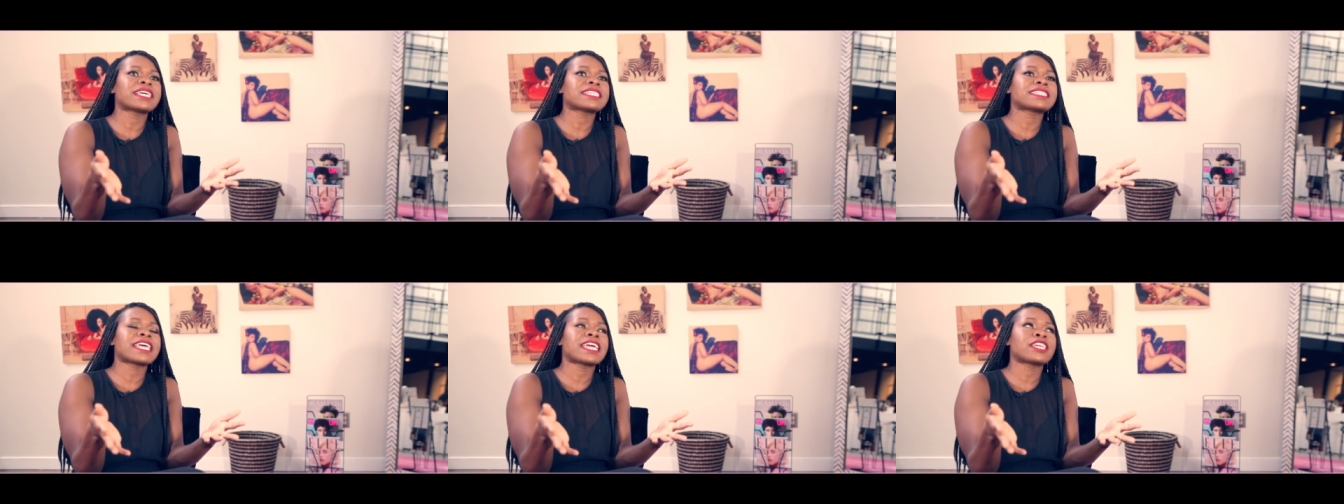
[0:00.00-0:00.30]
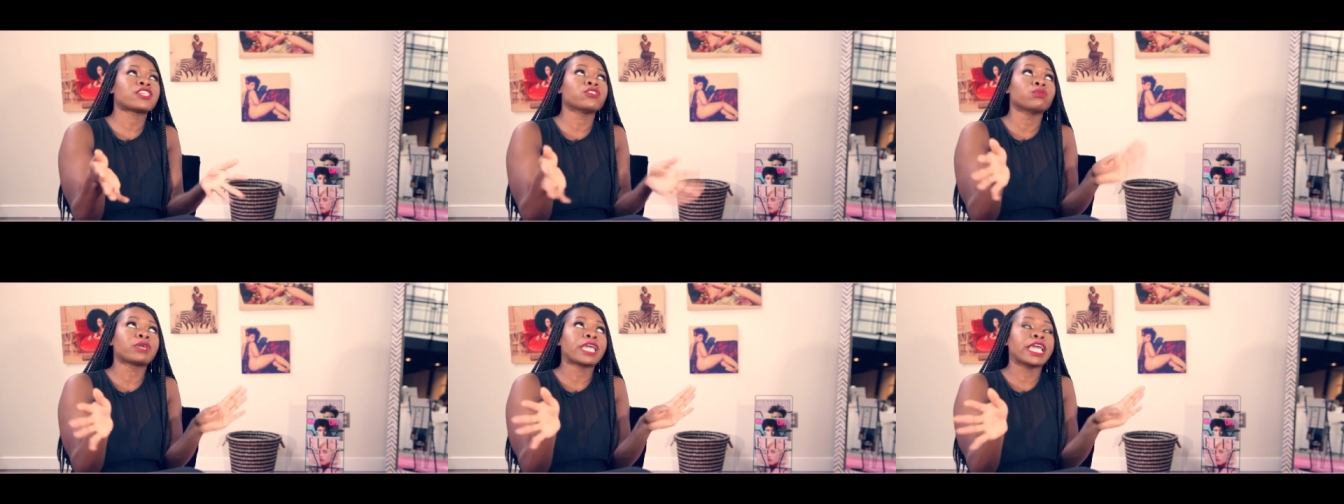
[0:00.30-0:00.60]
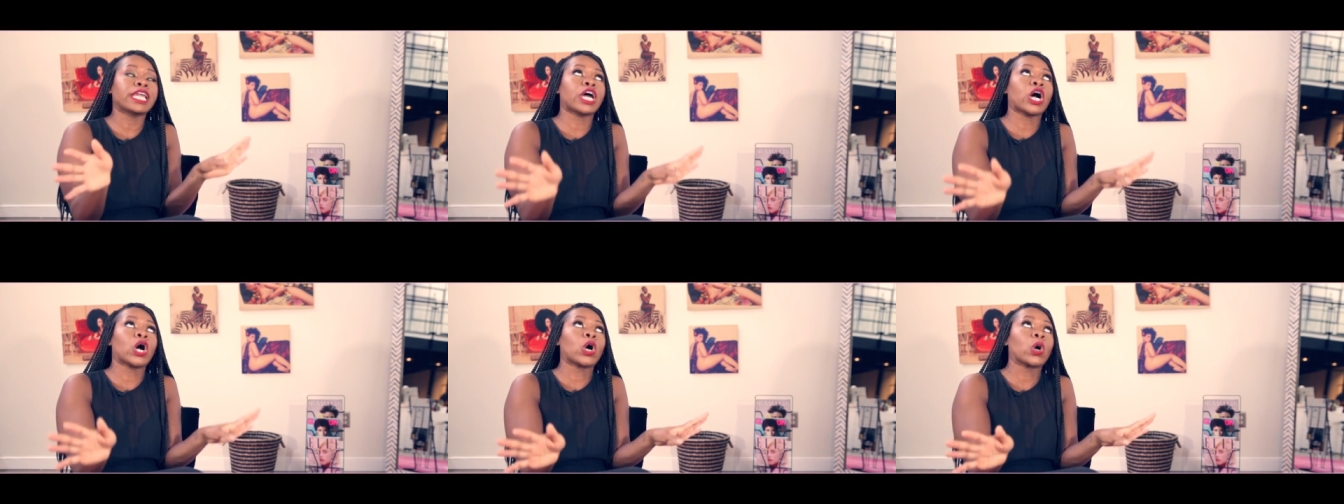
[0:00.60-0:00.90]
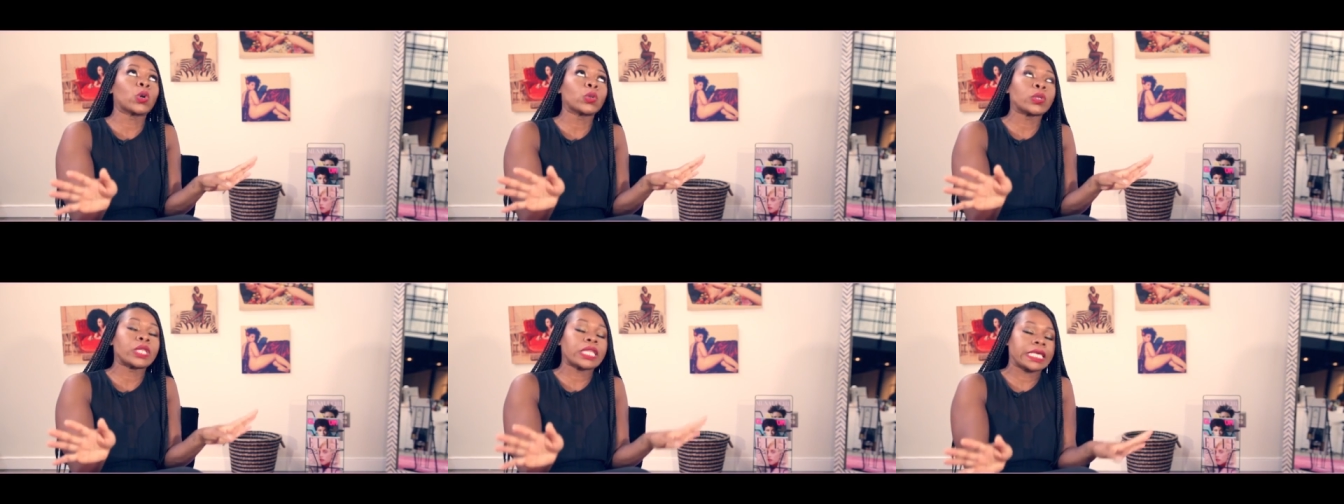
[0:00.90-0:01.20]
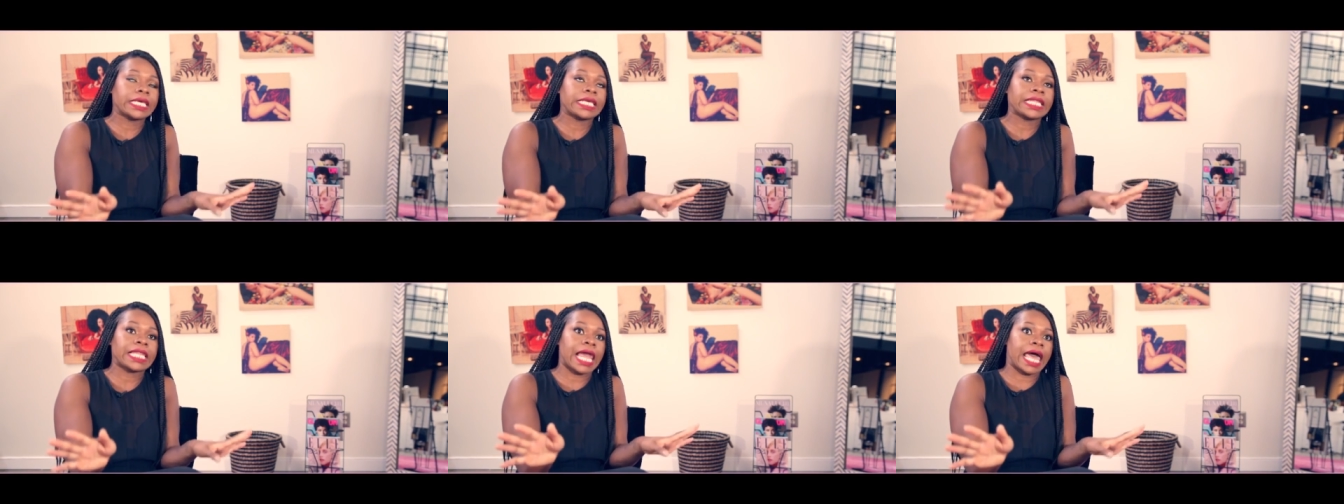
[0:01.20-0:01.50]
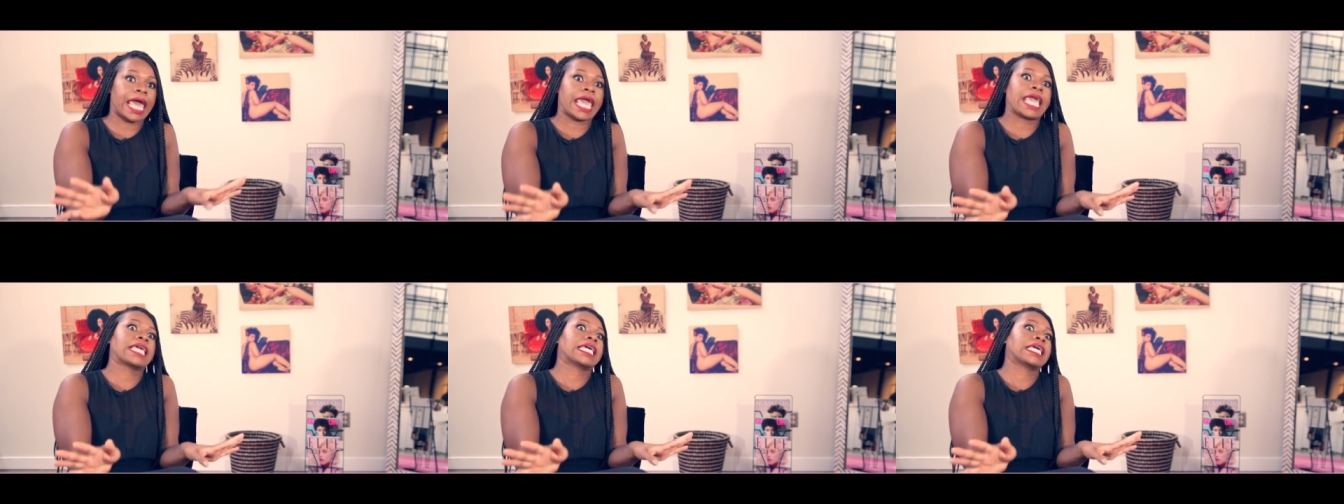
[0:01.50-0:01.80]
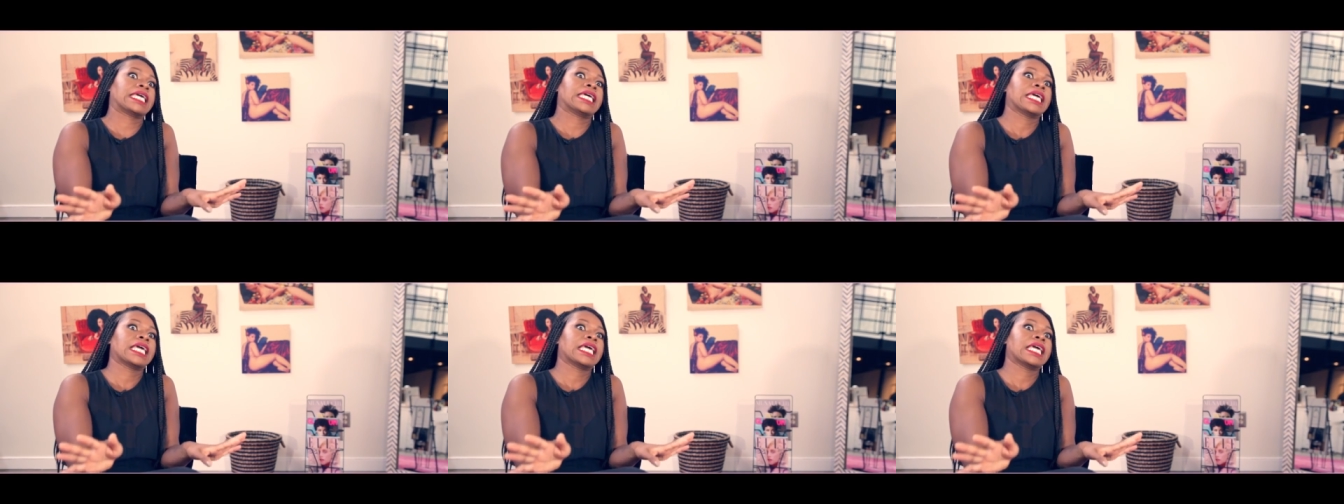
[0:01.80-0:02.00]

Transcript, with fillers: that say you can only like